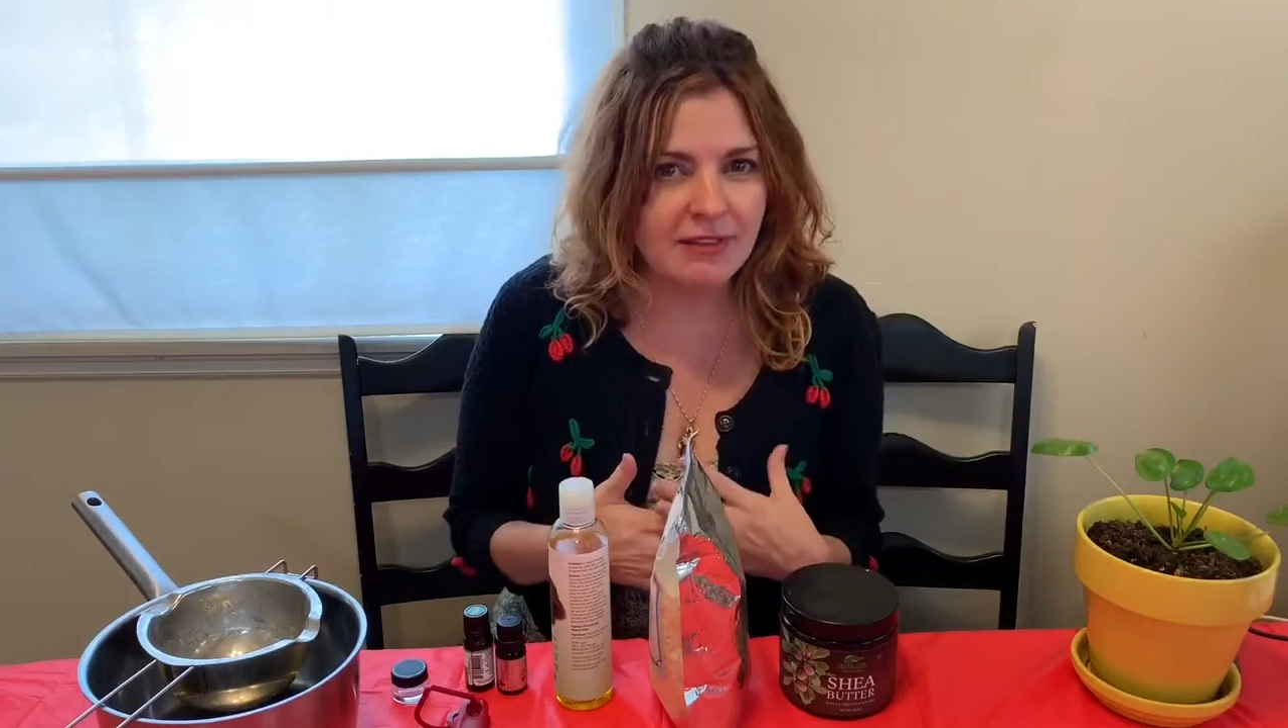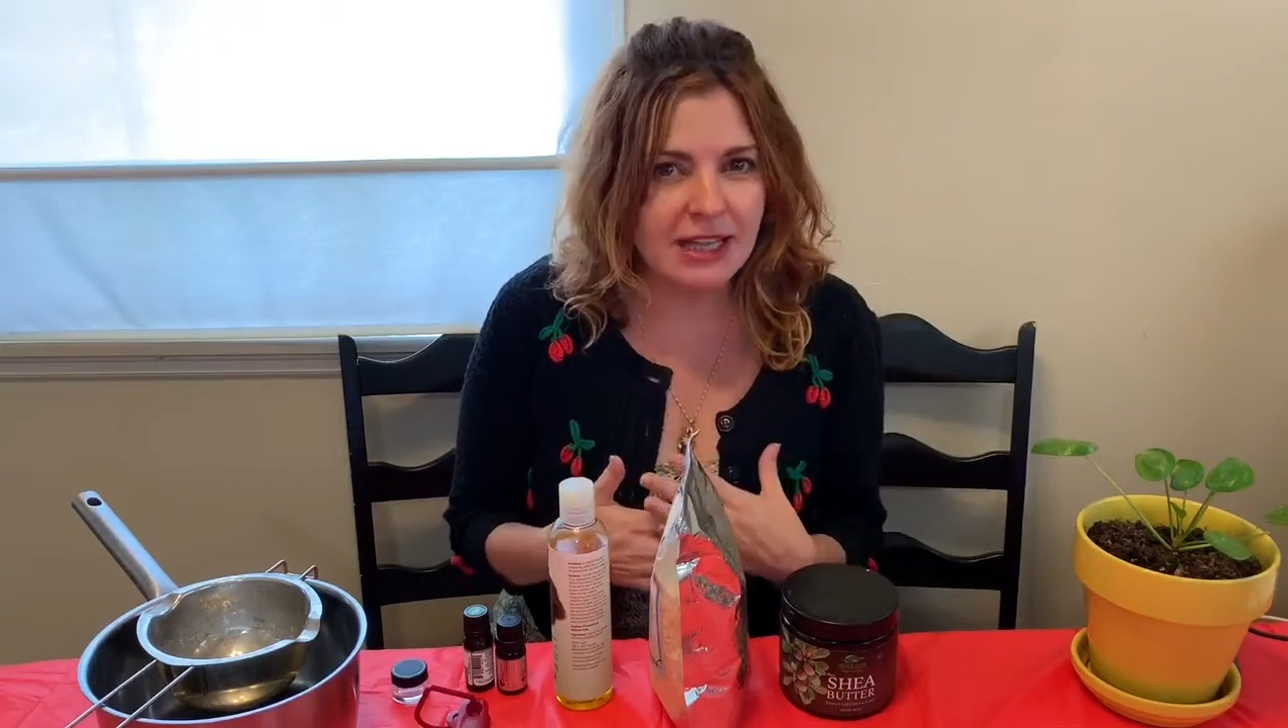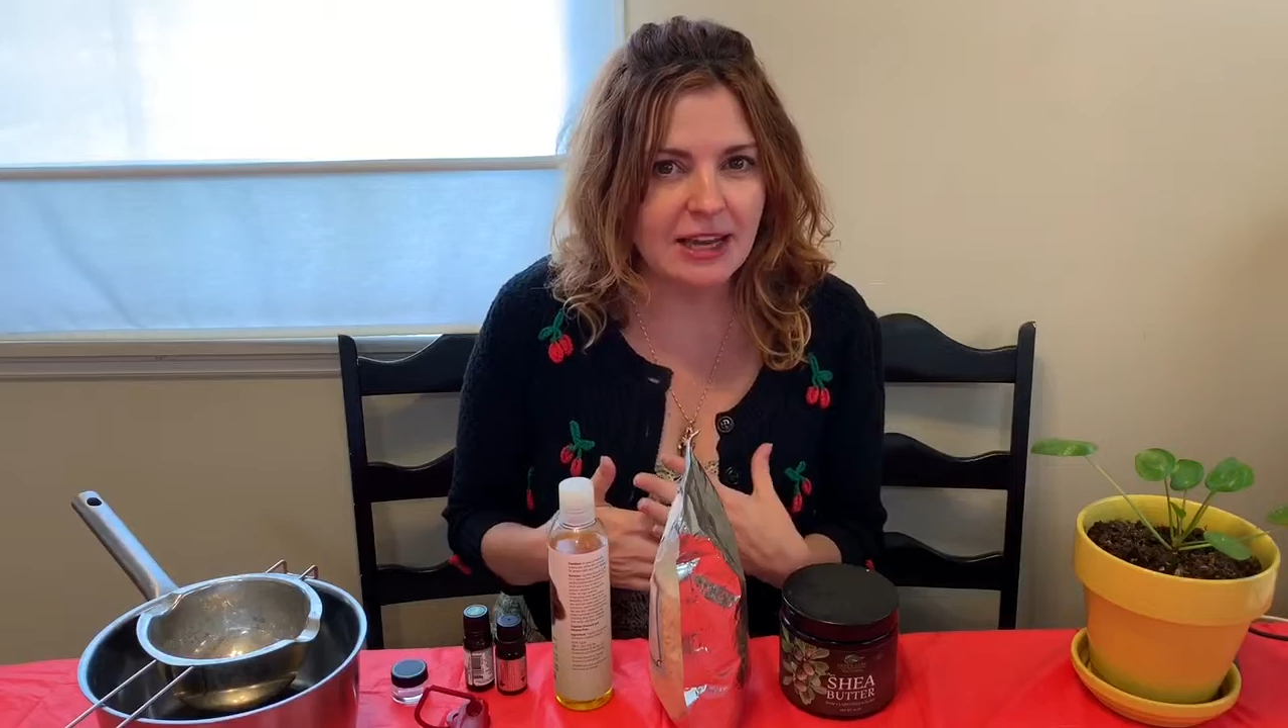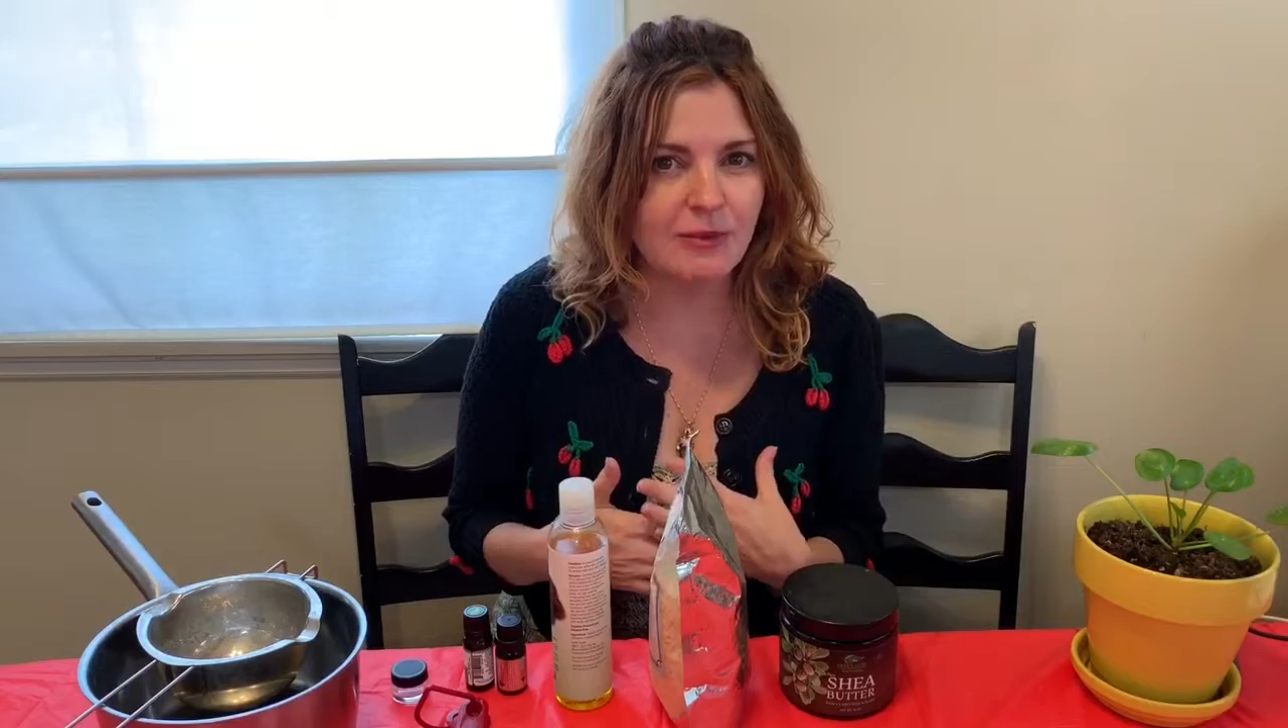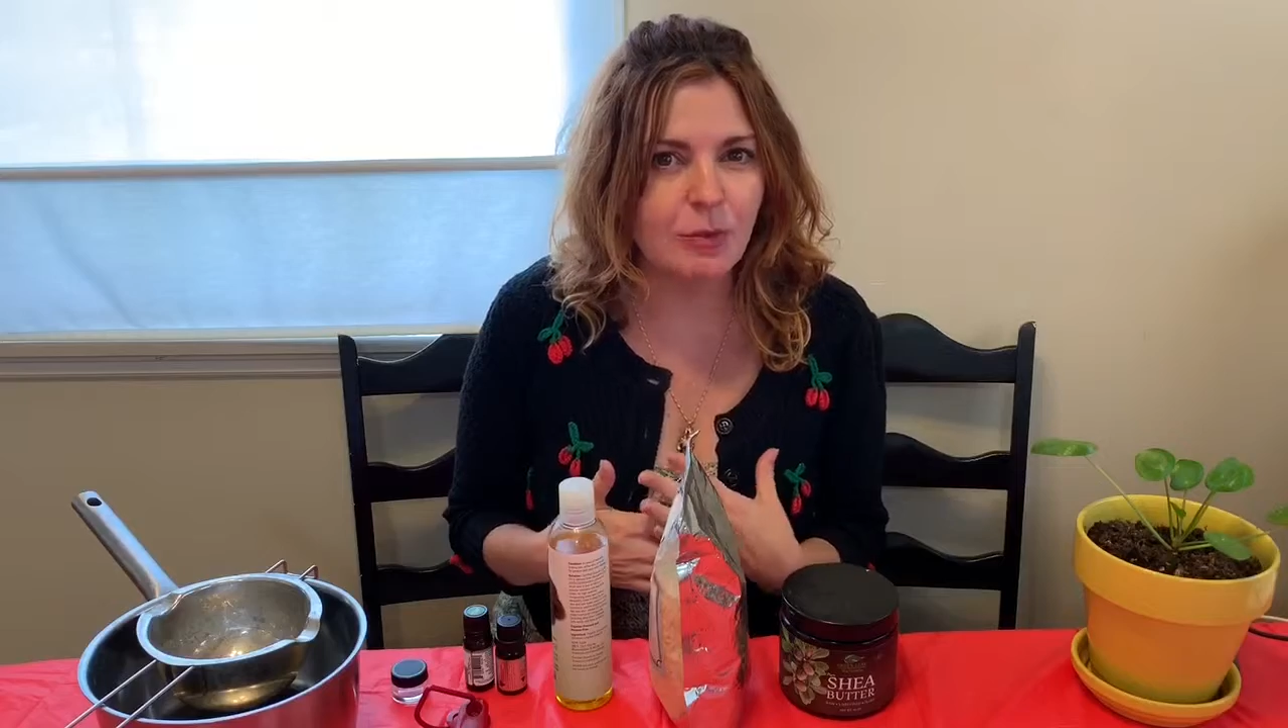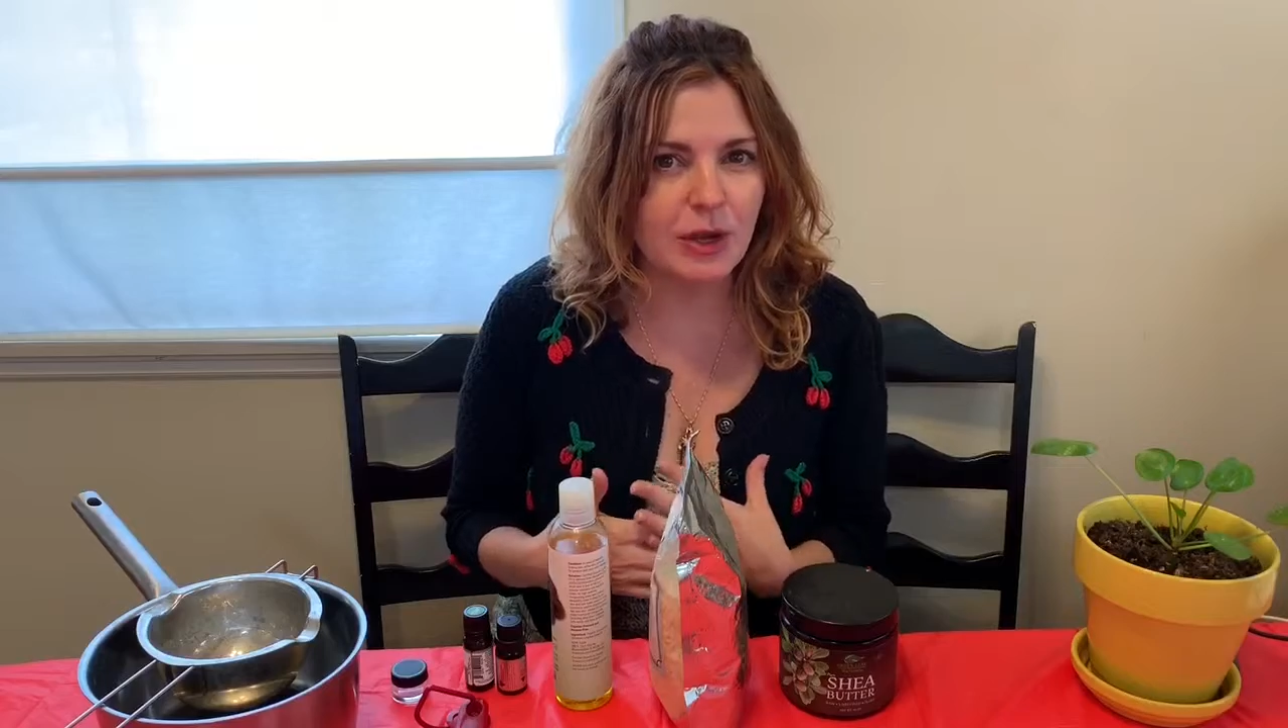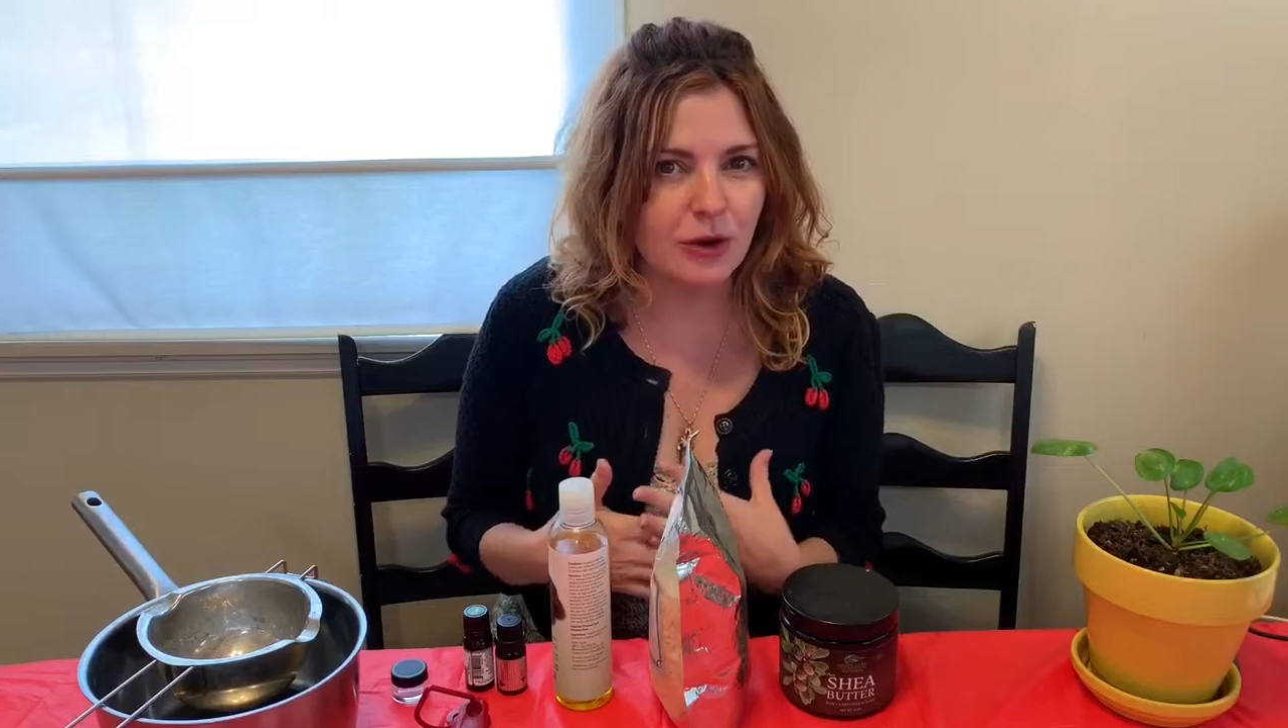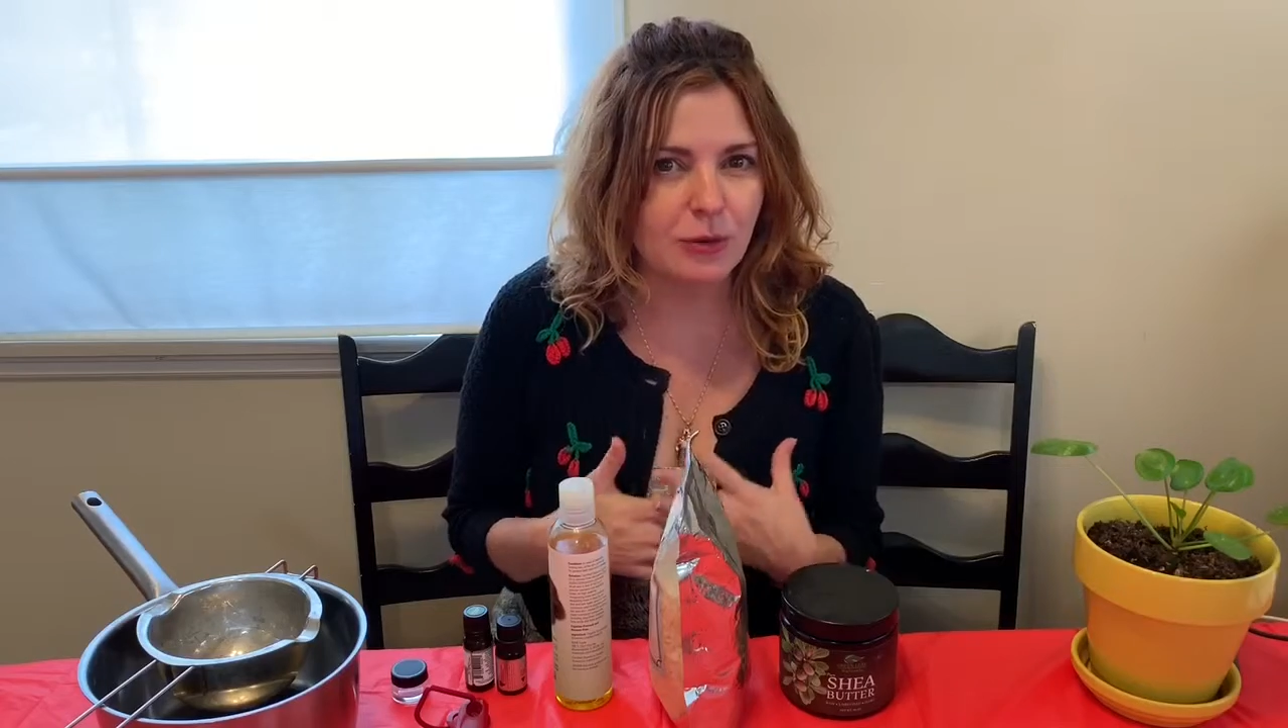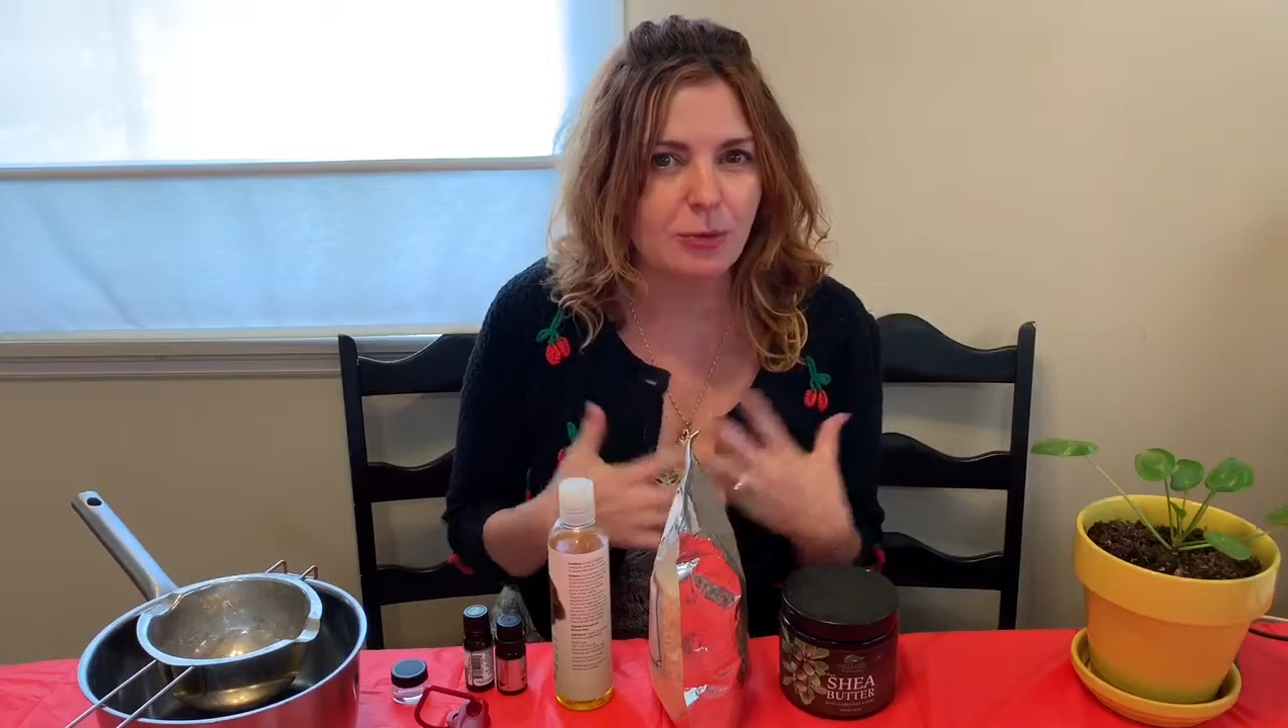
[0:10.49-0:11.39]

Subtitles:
lot of weird